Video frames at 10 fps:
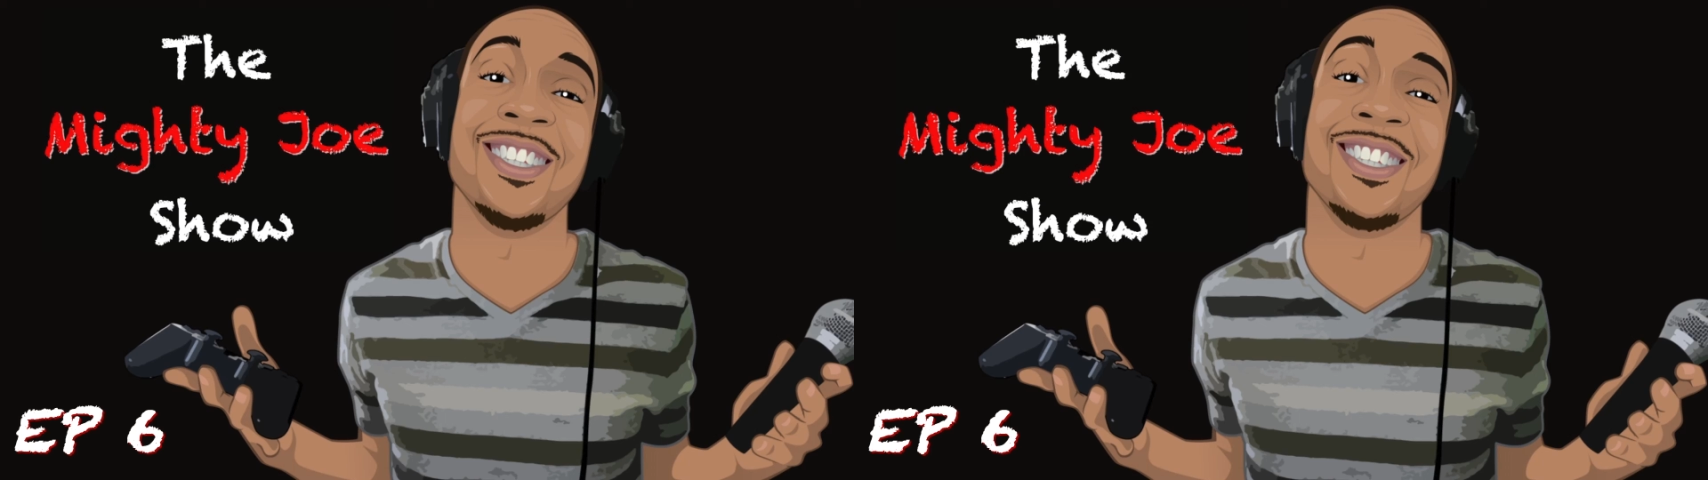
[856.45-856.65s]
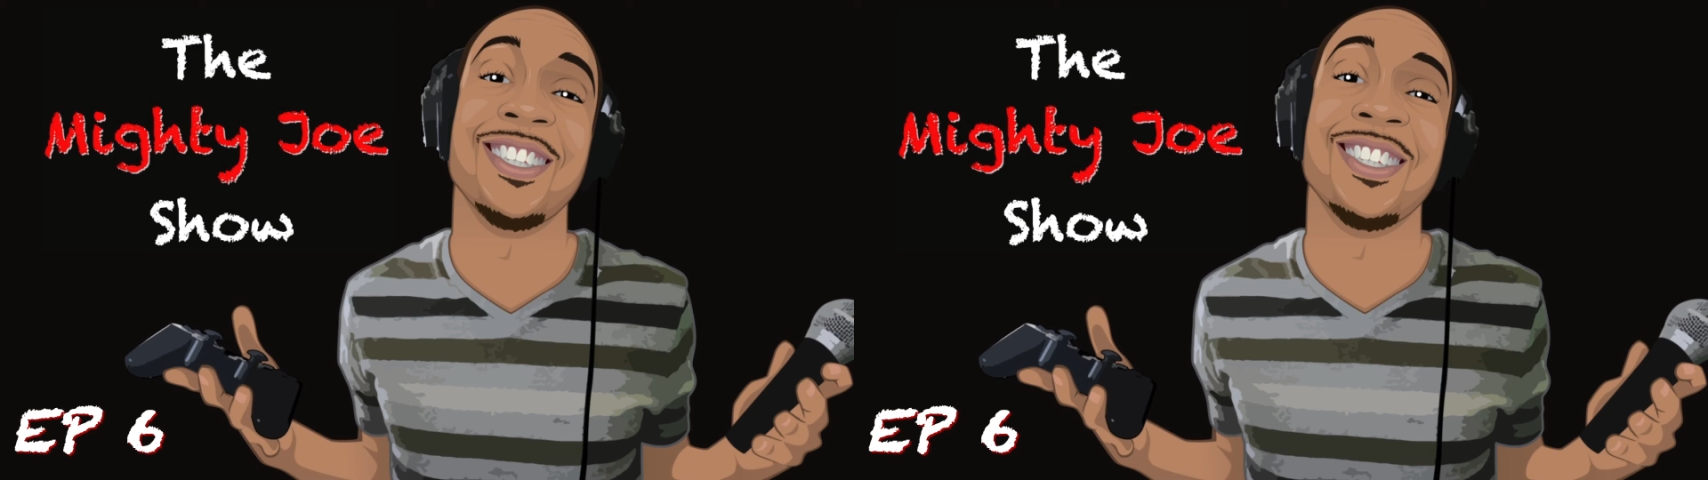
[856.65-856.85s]

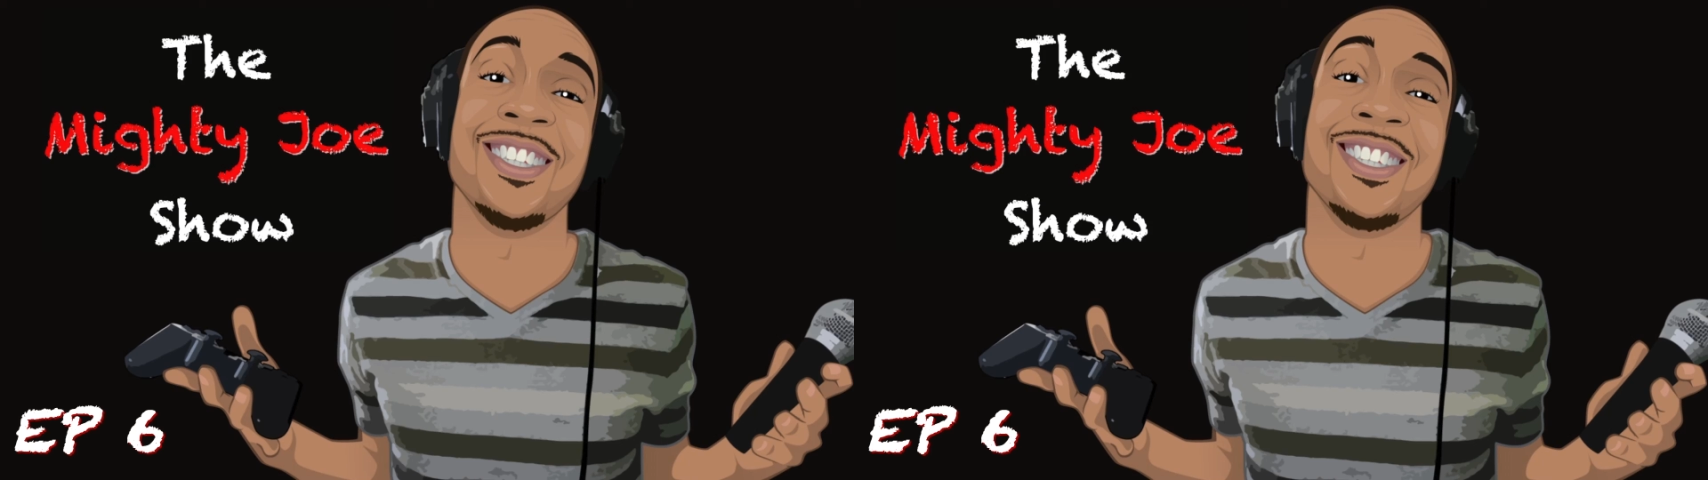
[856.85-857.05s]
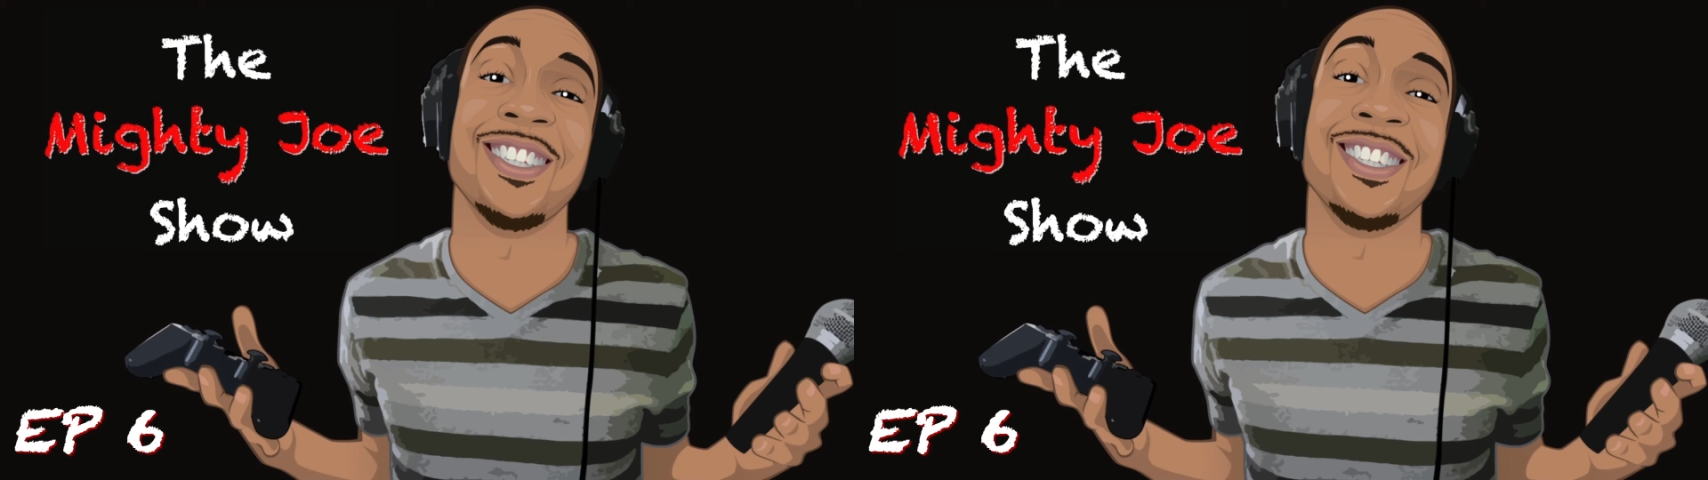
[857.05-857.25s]
um,
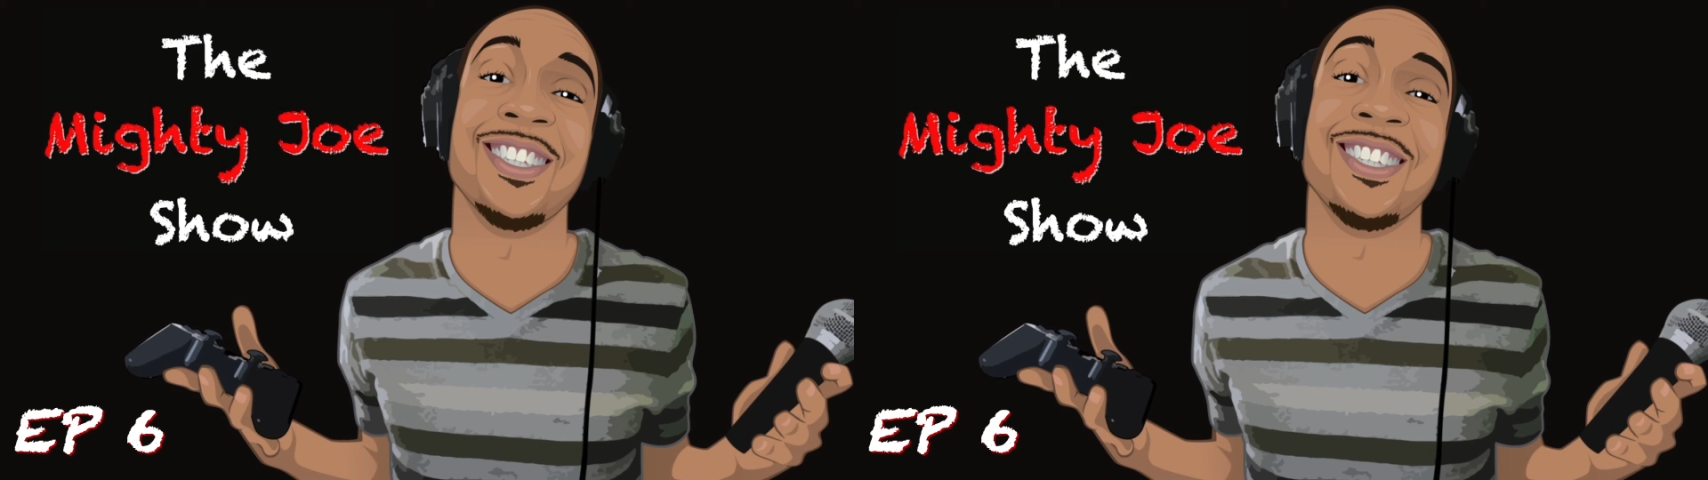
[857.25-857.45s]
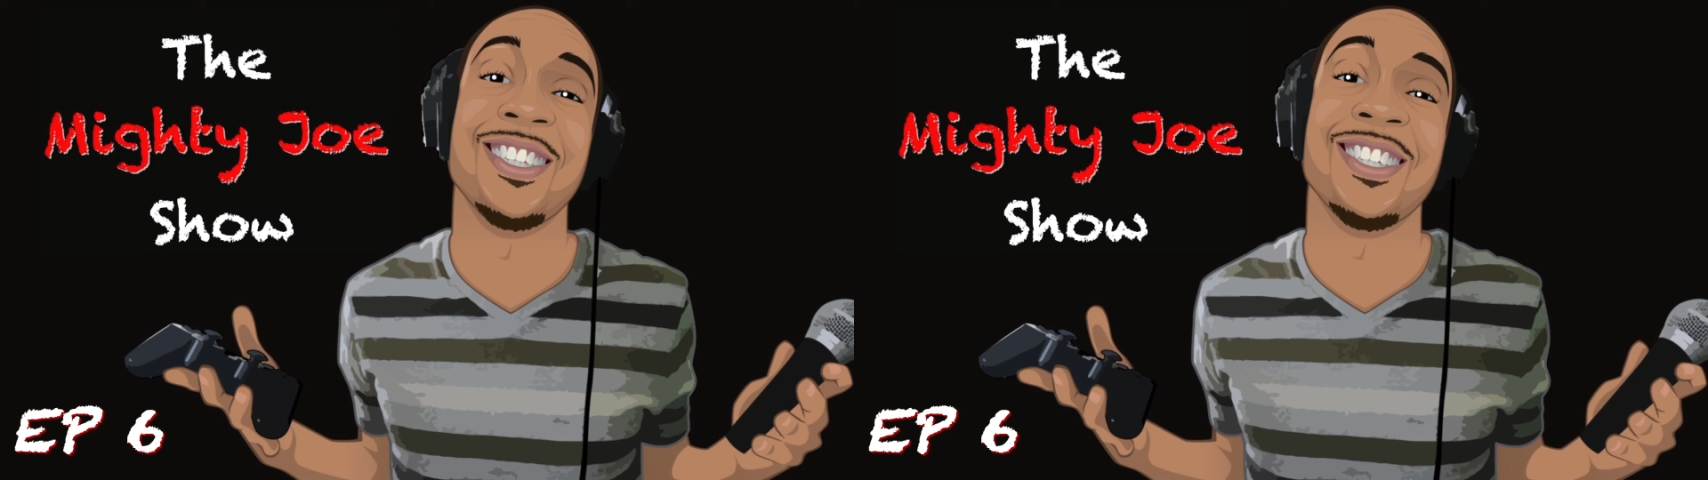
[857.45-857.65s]
before I
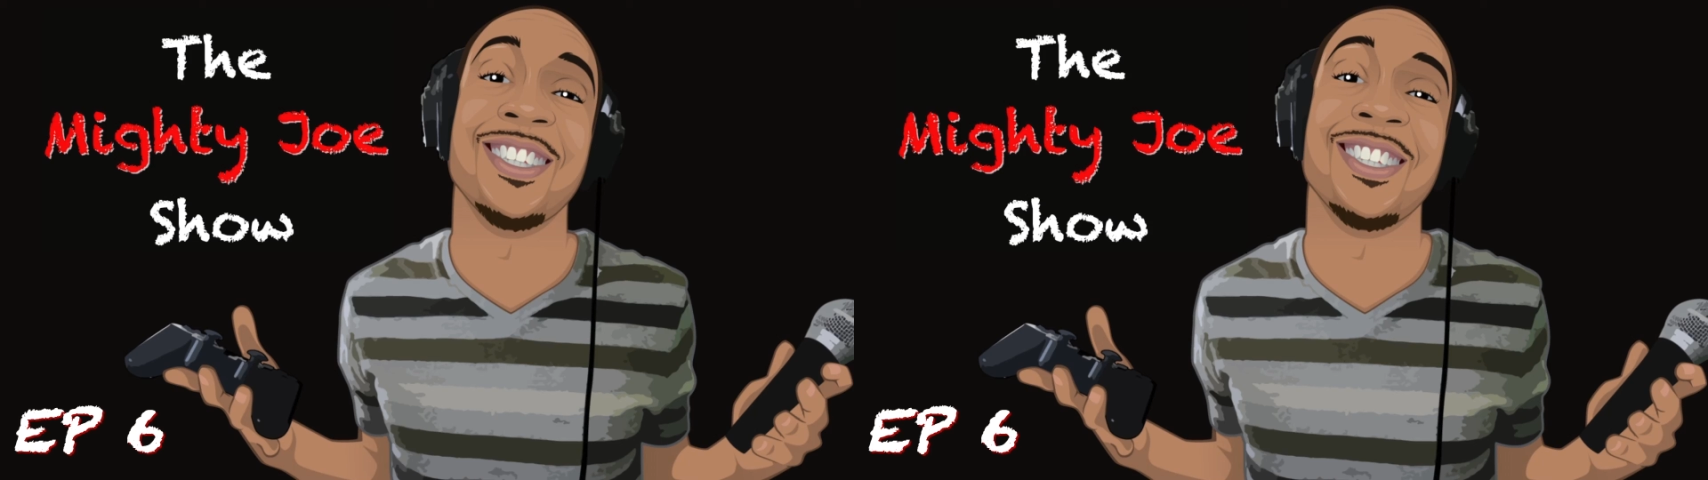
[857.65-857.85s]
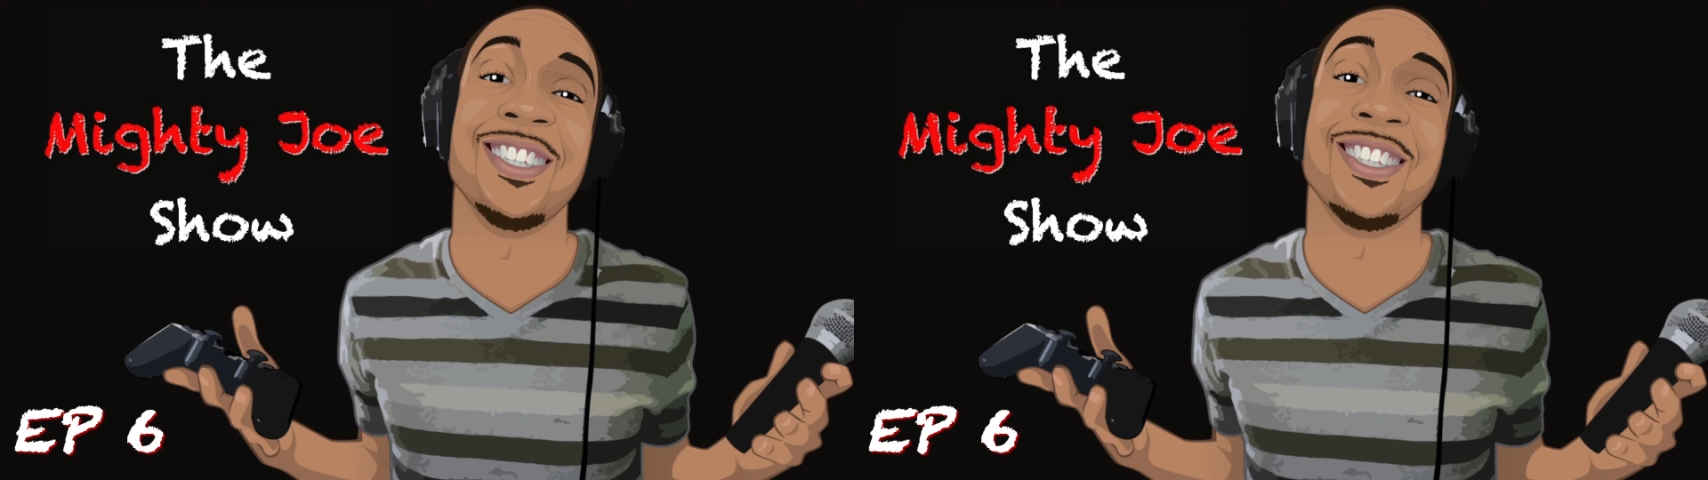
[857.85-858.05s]
get on
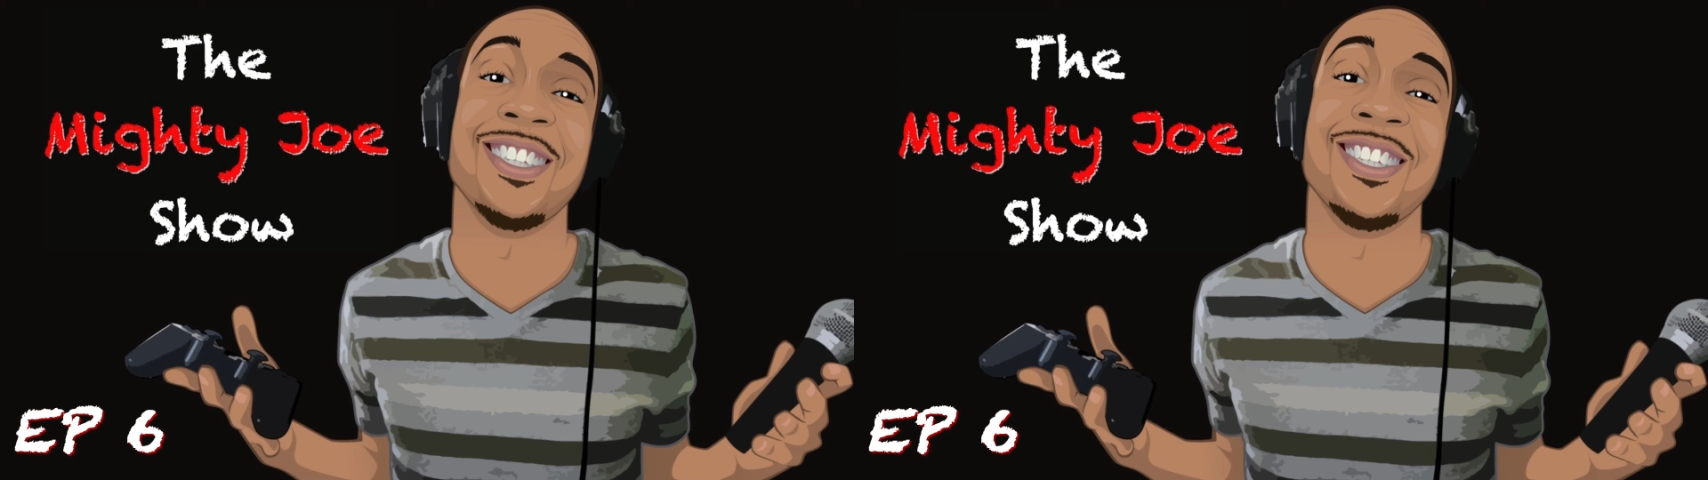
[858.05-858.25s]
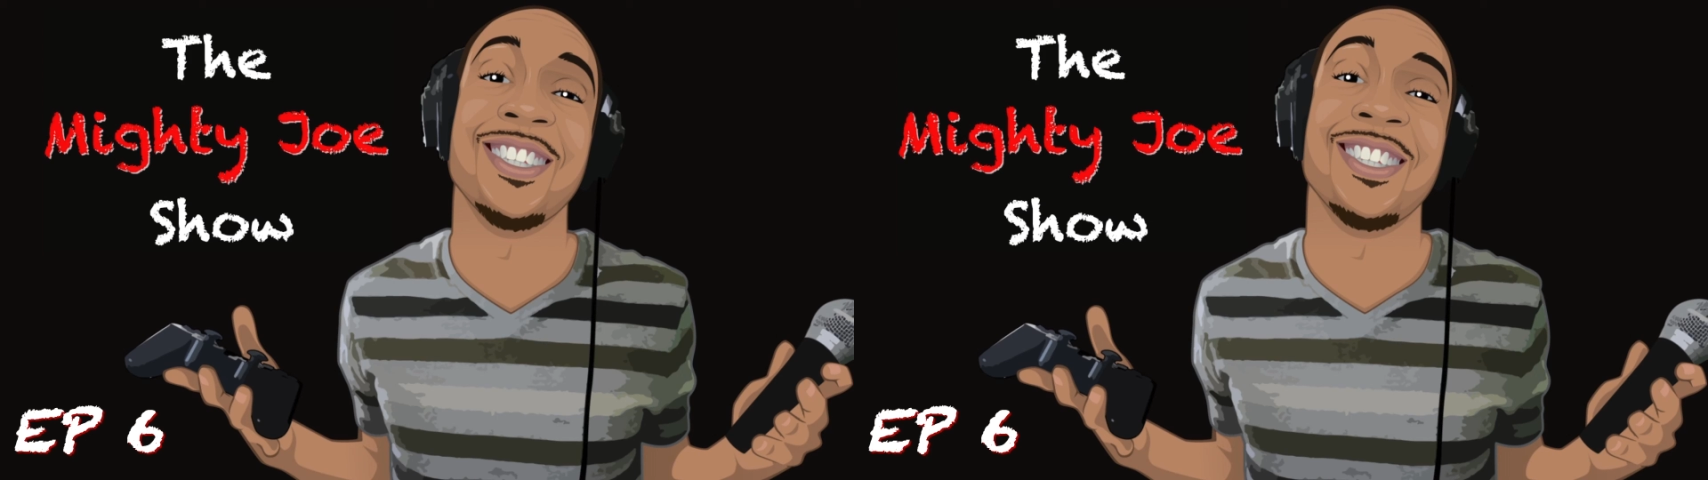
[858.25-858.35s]
out of here.